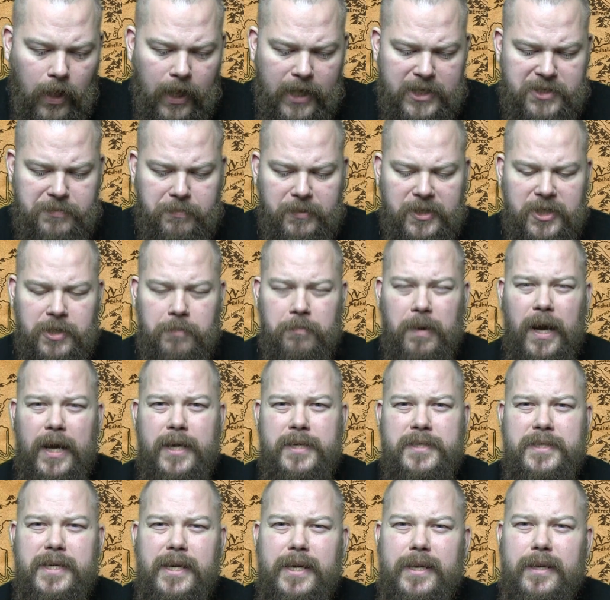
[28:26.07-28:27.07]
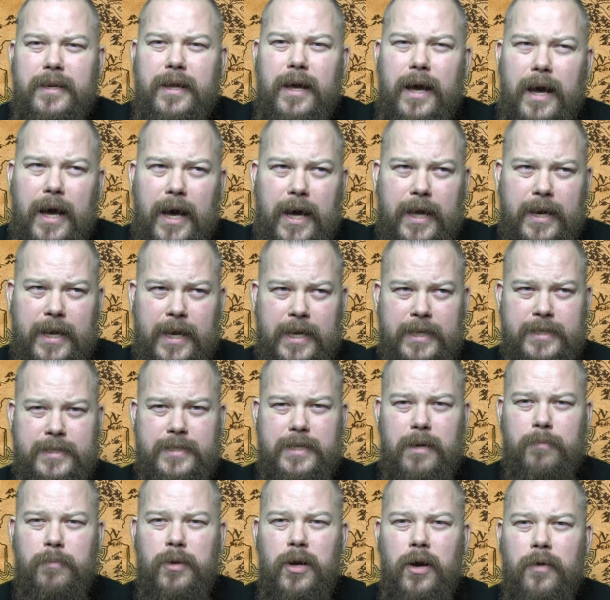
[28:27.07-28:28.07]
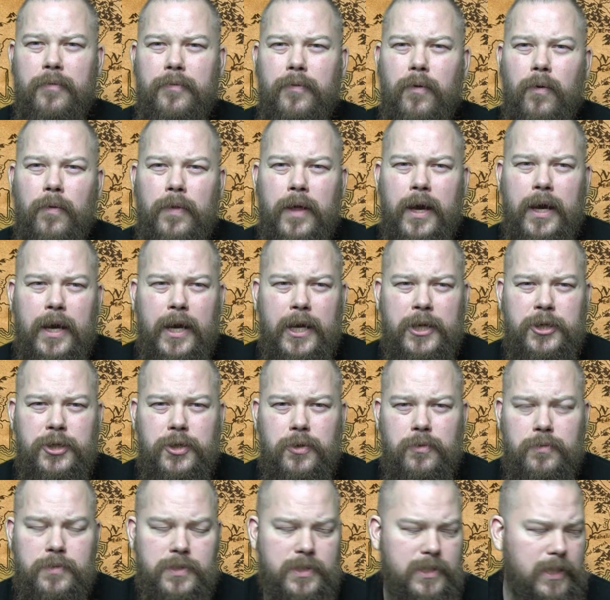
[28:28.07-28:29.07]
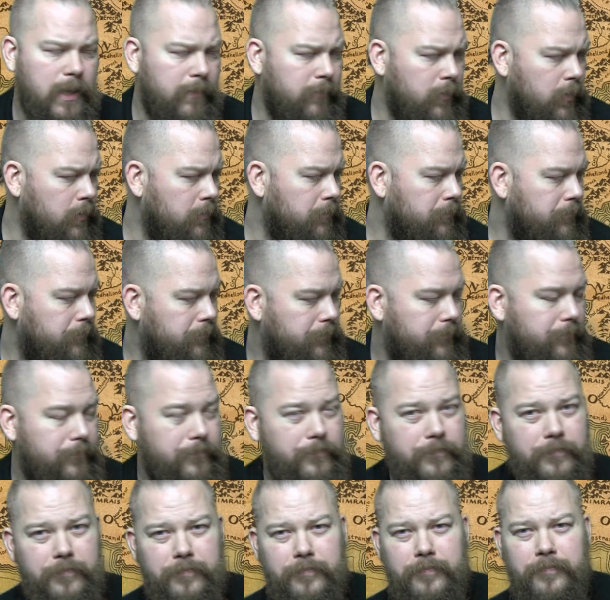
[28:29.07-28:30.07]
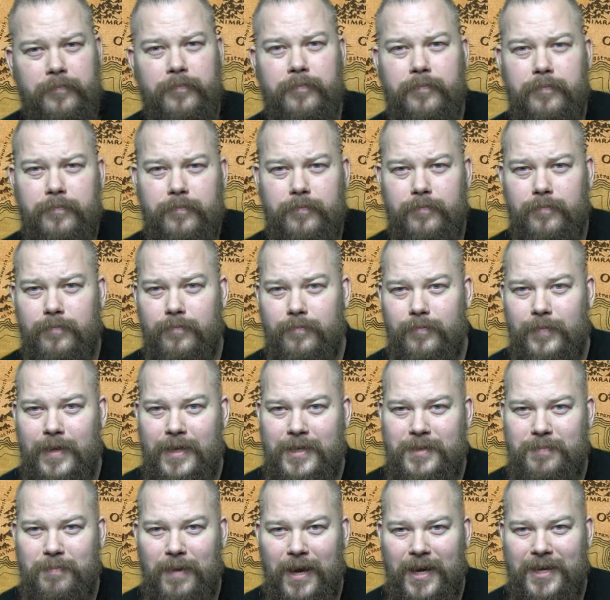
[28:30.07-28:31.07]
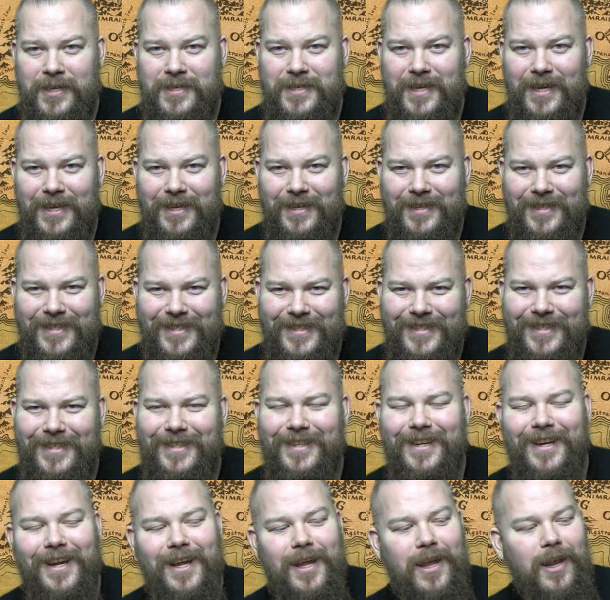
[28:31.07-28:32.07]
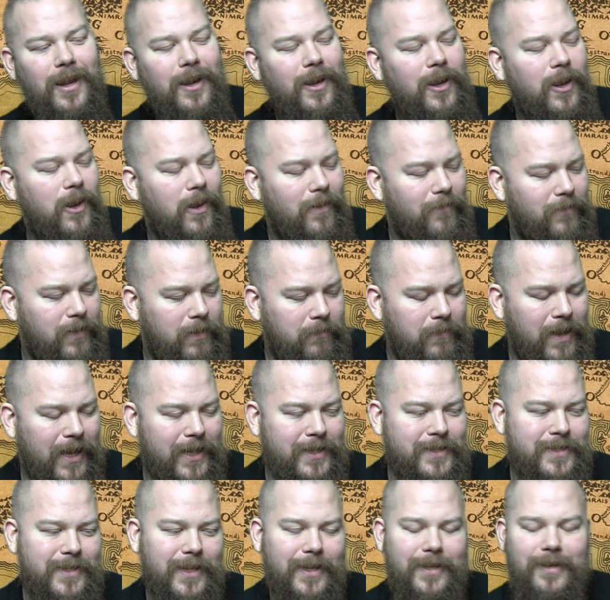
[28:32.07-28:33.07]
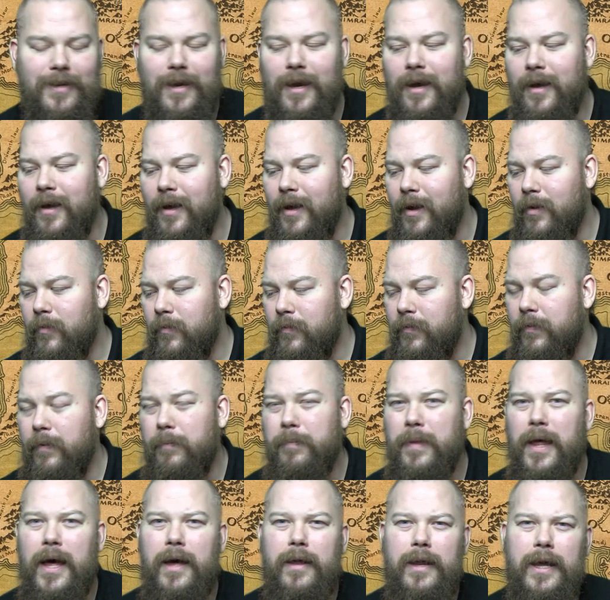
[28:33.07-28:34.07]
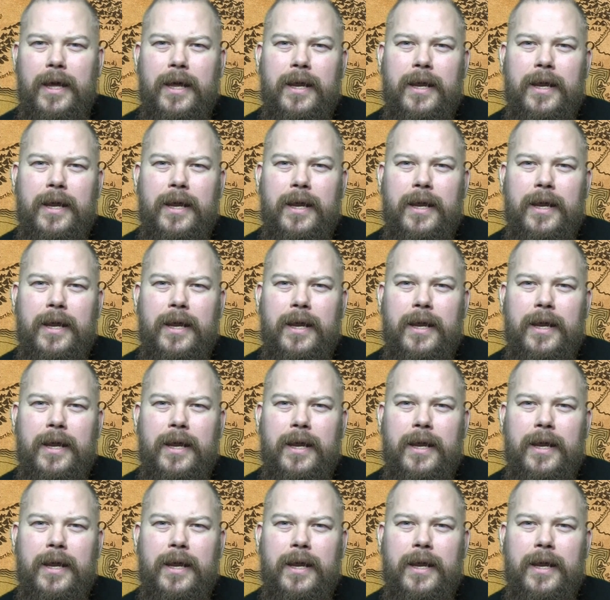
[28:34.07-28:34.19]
SPG Magazine had a seminar for their issue 7. This magazine, lovely magazine. We filmed that.